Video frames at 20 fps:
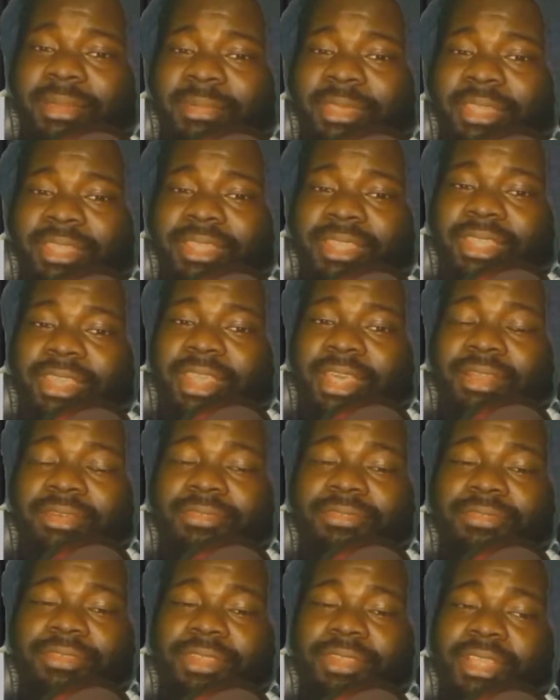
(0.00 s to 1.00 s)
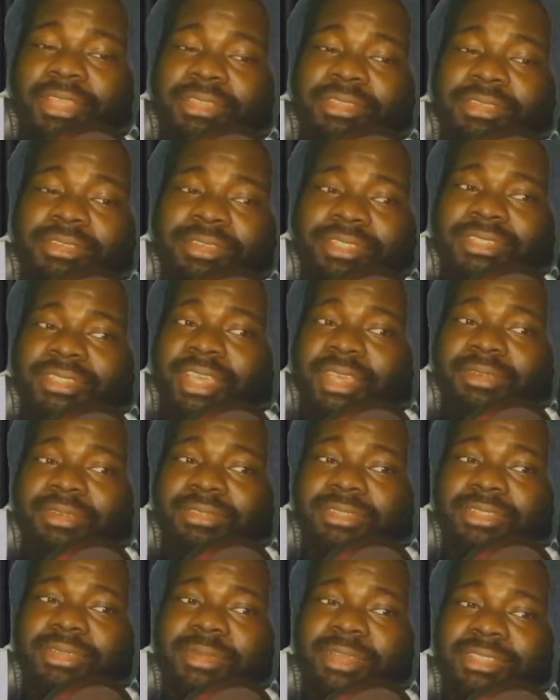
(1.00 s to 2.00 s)
I mean, and I don't feel like you're
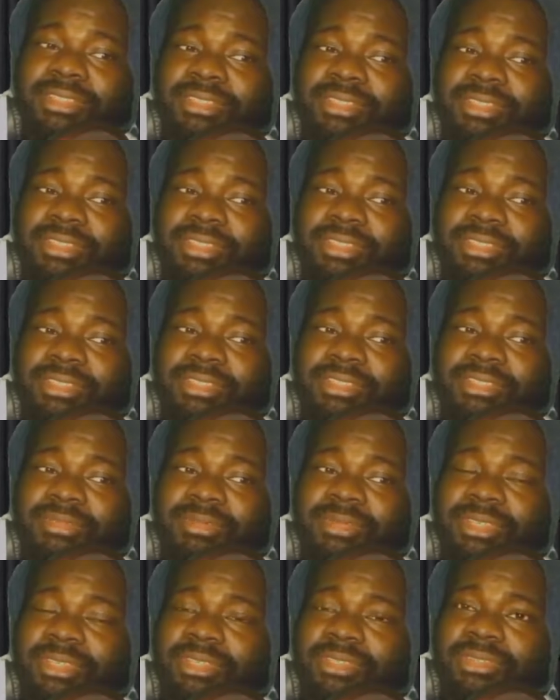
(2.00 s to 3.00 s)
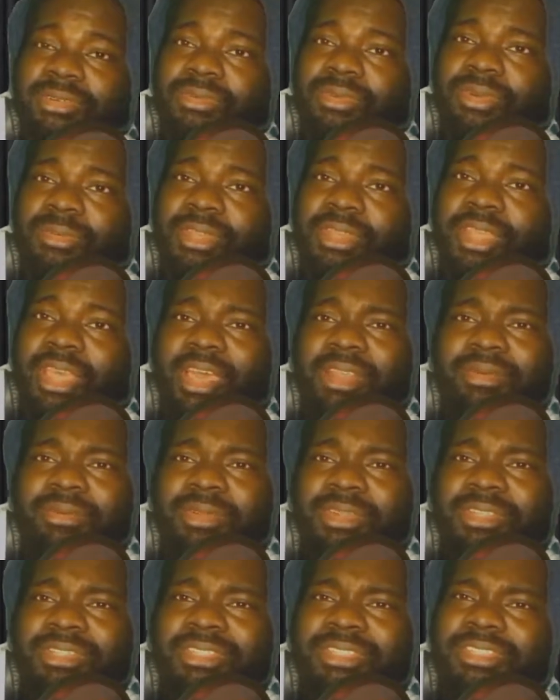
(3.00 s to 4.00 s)
entitled to my seat just because you're a woman. I don't
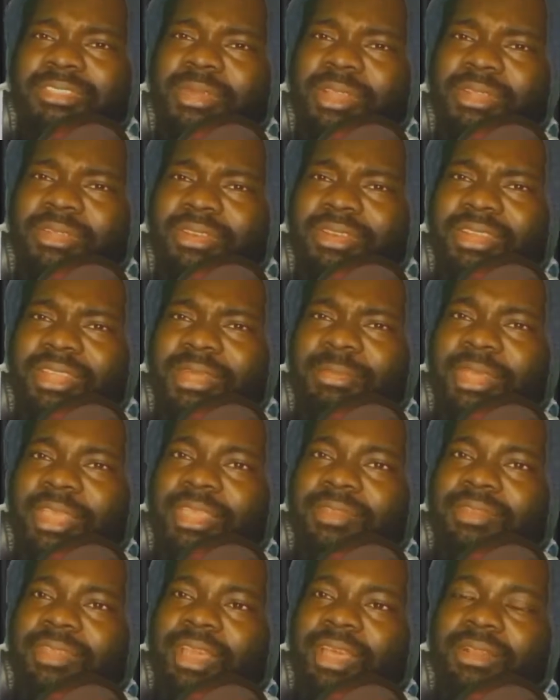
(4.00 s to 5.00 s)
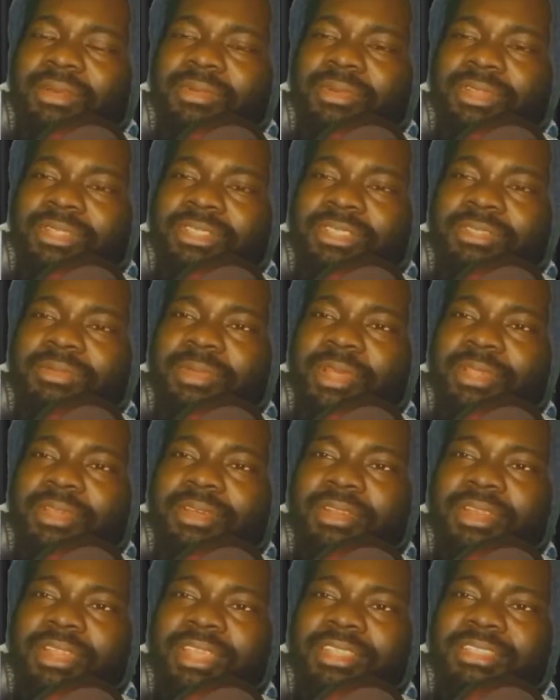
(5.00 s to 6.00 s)
want to teach my daughter that behavior. I don't want to teach my
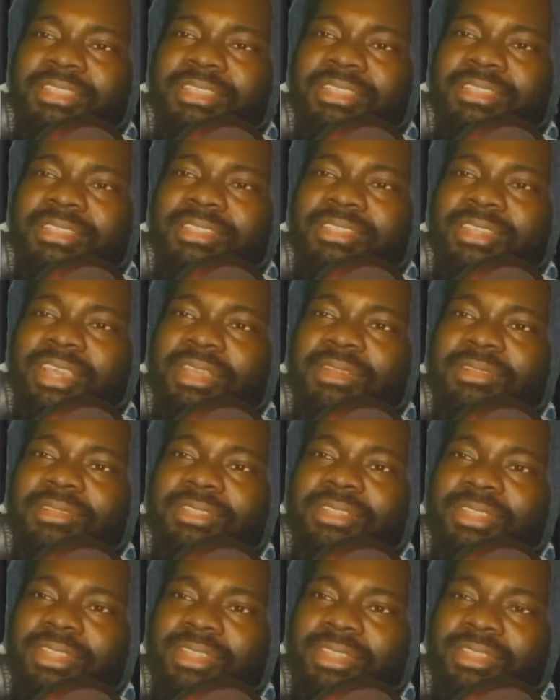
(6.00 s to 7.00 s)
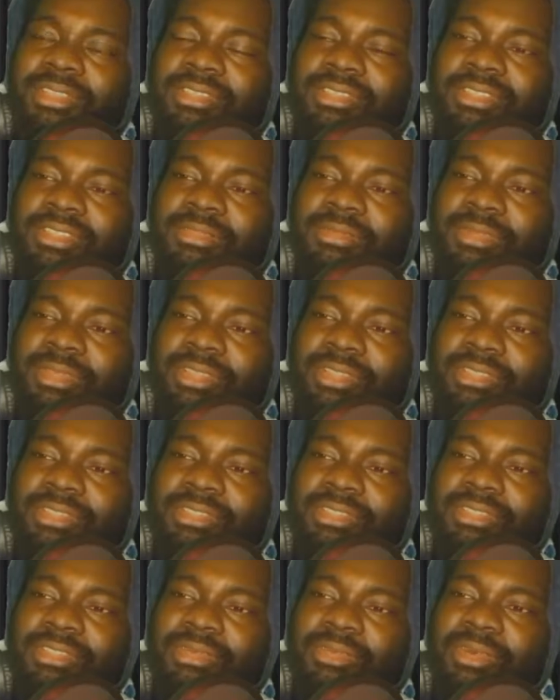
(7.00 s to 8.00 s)
daughter that she's entitled to things just because
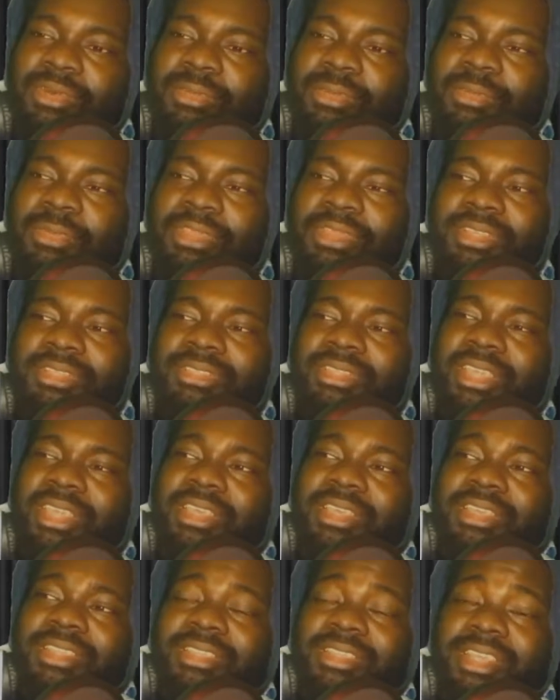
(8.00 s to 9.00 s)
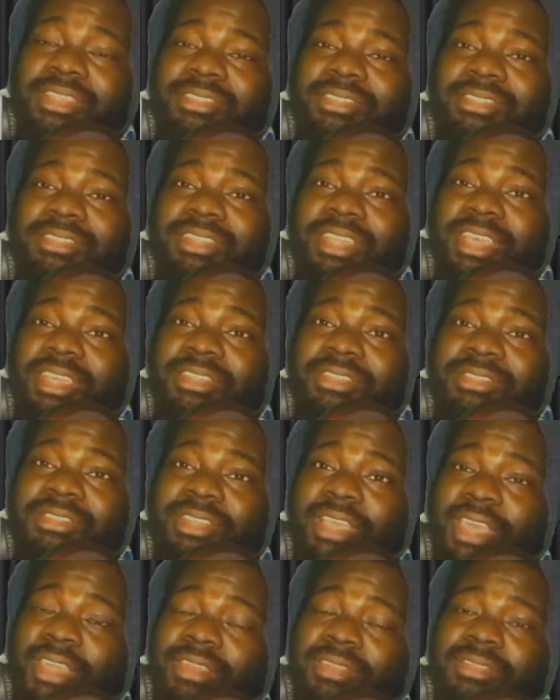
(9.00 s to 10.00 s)
she's a woman, because that's a dangerous
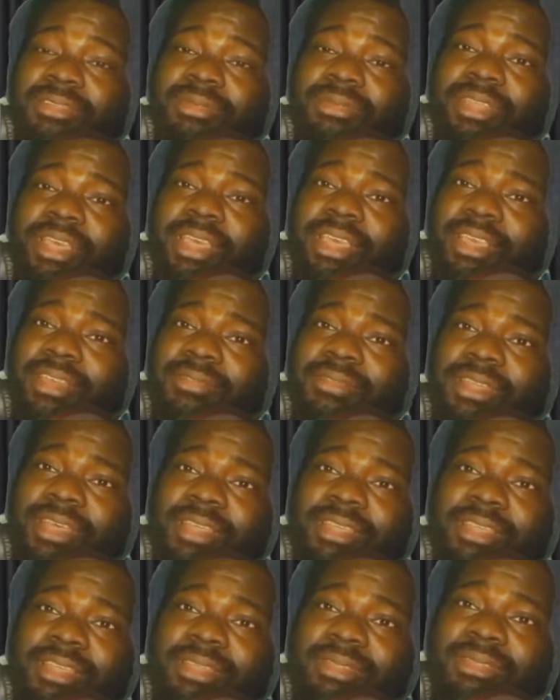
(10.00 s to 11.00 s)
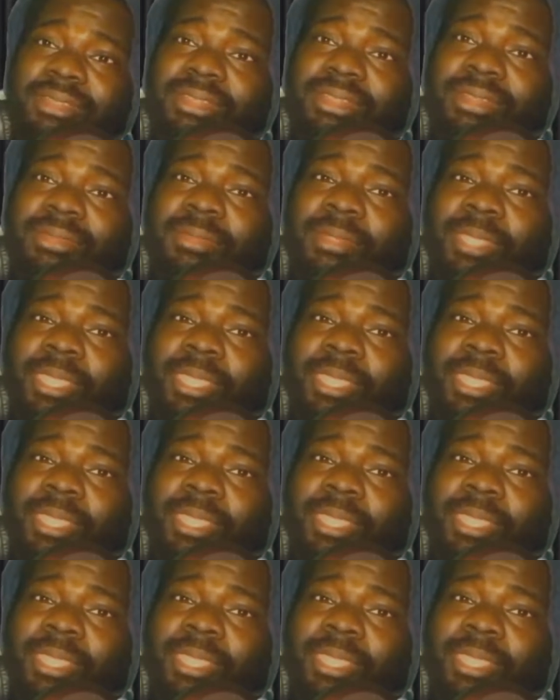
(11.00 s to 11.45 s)
attitude to have nowadays.